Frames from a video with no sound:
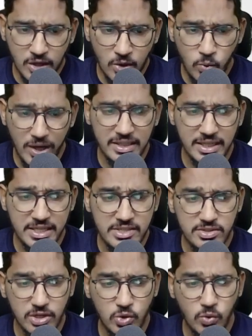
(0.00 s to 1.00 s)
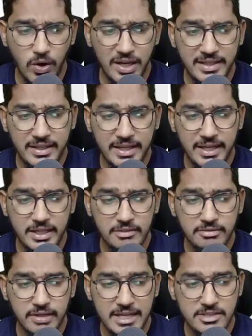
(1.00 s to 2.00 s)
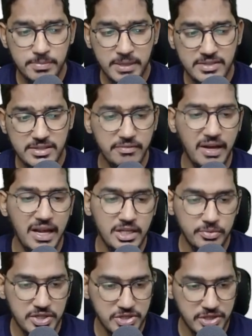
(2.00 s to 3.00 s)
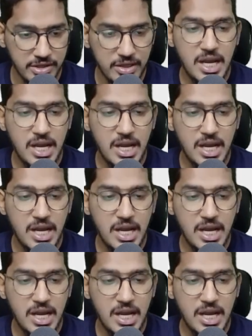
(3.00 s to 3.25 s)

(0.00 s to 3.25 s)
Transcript: One is qualitative aspects evaluation